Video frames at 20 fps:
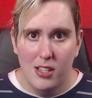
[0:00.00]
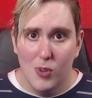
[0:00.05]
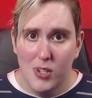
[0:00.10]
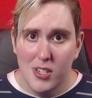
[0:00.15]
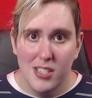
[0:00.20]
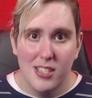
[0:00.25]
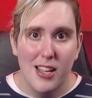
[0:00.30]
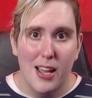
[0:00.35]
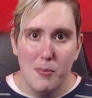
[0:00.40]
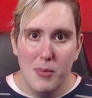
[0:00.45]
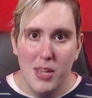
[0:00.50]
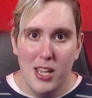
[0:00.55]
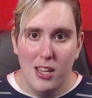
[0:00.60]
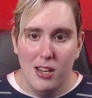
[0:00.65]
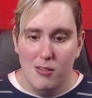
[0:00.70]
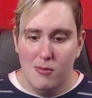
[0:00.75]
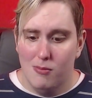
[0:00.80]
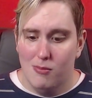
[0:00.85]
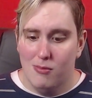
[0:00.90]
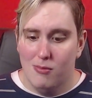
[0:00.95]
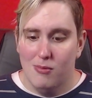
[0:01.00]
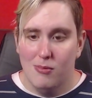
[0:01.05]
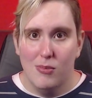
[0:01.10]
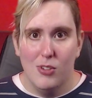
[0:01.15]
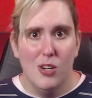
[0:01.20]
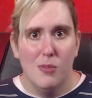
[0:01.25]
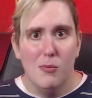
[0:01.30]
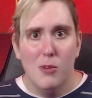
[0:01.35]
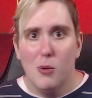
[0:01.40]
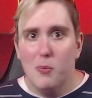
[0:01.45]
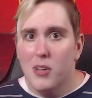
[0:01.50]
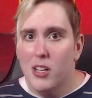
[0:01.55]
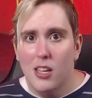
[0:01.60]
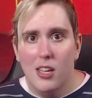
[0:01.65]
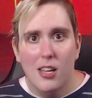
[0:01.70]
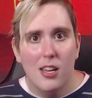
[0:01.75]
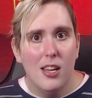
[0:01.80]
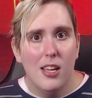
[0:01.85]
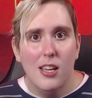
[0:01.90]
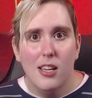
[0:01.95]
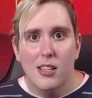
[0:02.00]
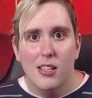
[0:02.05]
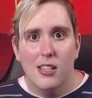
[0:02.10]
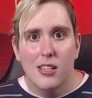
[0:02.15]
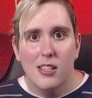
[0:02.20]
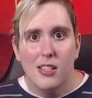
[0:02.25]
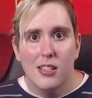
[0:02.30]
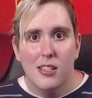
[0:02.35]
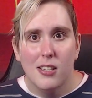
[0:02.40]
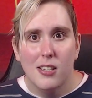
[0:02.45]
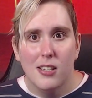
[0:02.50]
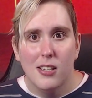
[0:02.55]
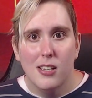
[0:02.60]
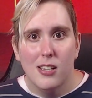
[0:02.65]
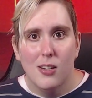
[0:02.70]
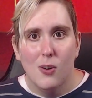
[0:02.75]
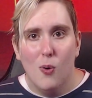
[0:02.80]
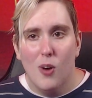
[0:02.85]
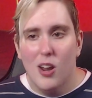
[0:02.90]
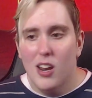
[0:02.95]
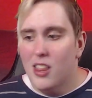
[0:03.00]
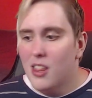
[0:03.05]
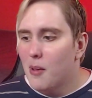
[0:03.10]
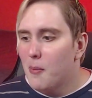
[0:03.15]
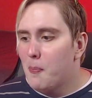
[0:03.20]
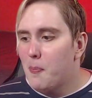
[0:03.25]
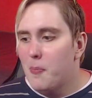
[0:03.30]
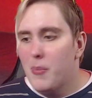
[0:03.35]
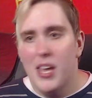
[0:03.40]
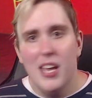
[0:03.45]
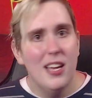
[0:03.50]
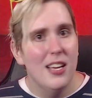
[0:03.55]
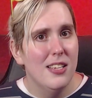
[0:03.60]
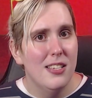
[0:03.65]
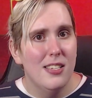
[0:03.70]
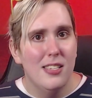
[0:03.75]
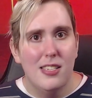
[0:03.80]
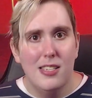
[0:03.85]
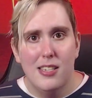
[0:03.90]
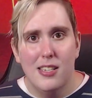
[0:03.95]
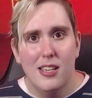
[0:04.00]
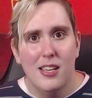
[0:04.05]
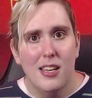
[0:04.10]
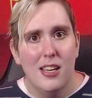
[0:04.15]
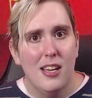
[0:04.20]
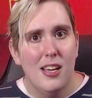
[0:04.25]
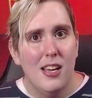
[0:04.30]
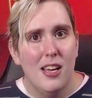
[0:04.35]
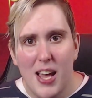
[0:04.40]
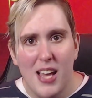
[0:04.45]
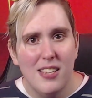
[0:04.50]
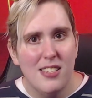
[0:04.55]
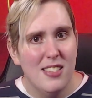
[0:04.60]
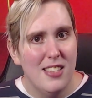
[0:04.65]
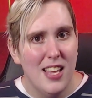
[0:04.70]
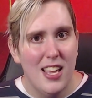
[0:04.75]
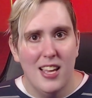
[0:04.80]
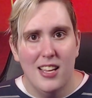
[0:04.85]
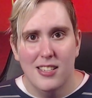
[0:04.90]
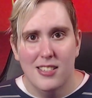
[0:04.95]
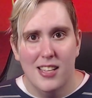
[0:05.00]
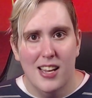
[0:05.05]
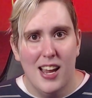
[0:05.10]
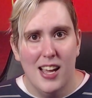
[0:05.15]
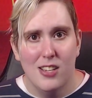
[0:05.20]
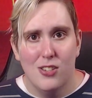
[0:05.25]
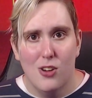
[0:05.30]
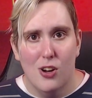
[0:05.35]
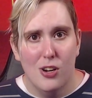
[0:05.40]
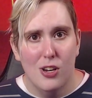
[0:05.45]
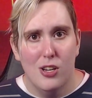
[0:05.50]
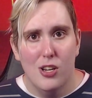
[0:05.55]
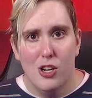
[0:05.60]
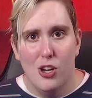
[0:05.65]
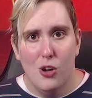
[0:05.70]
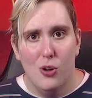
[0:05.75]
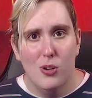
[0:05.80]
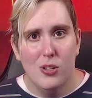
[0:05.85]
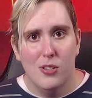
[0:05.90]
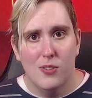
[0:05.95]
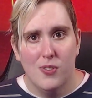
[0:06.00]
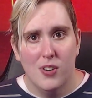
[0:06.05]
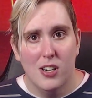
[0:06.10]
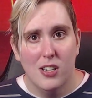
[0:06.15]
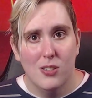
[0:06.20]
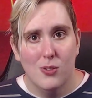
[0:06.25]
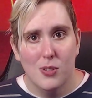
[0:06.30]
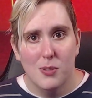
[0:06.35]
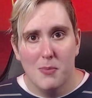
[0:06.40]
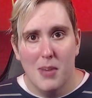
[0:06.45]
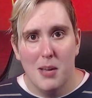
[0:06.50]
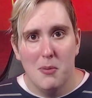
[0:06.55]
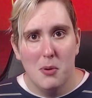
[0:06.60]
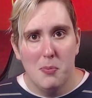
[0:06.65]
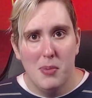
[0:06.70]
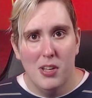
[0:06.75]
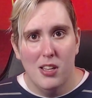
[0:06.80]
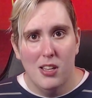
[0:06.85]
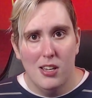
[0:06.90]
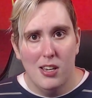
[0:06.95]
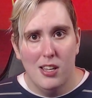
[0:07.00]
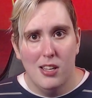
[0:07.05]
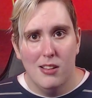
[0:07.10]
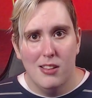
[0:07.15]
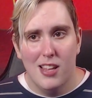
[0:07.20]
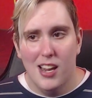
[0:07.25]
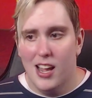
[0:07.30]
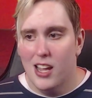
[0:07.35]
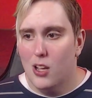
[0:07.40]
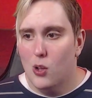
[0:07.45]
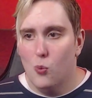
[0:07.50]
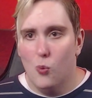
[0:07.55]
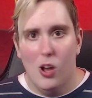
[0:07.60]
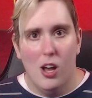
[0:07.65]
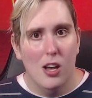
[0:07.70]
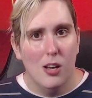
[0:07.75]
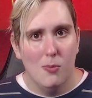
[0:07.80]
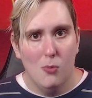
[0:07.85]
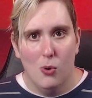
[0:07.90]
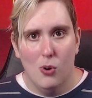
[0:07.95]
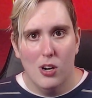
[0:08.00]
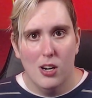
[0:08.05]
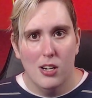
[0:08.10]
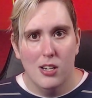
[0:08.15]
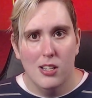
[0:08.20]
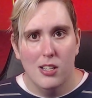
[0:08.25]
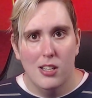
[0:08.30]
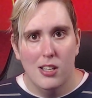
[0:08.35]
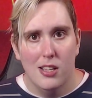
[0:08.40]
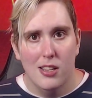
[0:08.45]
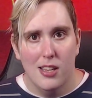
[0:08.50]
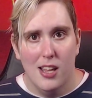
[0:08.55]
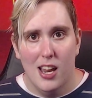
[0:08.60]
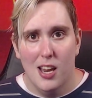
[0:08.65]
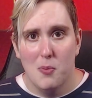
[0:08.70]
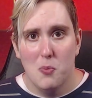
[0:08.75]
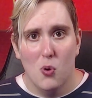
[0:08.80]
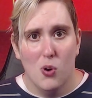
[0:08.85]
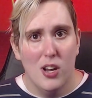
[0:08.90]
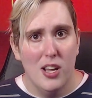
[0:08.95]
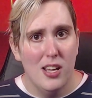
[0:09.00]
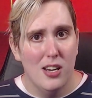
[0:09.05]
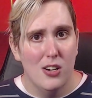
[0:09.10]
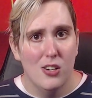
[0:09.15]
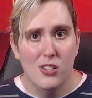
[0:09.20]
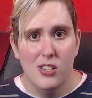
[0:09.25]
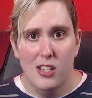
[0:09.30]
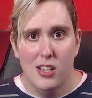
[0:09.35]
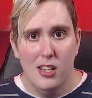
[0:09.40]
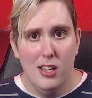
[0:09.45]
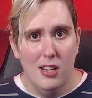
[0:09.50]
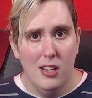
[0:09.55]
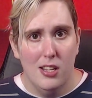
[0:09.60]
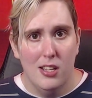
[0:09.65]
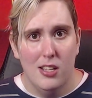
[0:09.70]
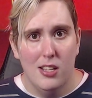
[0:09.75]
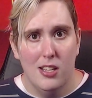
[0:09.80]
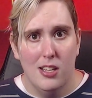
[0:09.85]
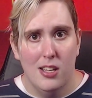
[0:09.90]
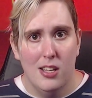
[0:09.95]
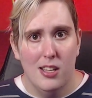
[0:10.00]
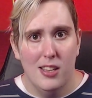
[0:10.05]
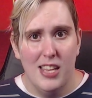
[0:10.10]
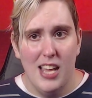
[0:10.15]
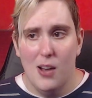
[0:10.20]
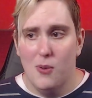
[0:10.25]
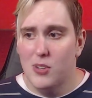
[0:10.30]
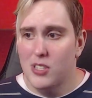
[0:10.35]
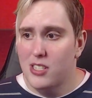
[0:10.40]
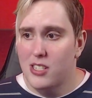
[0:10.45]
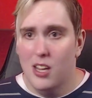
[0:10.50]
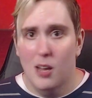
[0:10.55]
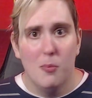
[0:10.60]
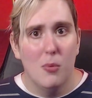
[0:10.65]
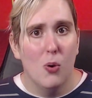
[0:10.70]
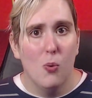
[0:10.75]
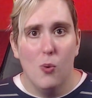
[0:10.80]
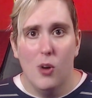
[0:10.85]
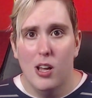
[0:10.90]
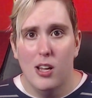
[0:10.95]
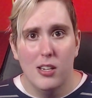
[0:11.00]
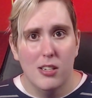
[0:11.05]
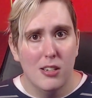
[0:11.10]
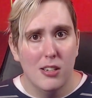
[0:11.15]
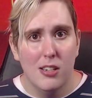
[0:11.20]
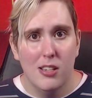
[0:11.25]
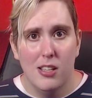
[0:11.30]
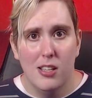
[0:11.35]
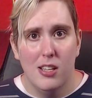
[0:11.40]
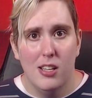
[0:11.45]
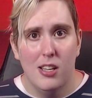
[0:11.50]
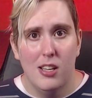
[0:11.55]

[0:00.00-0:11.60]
What does that mean? Your mobility. One of the biggest, best things that I started to notice first was my mobility, that I could walk more, that I had more energy. That was number 1.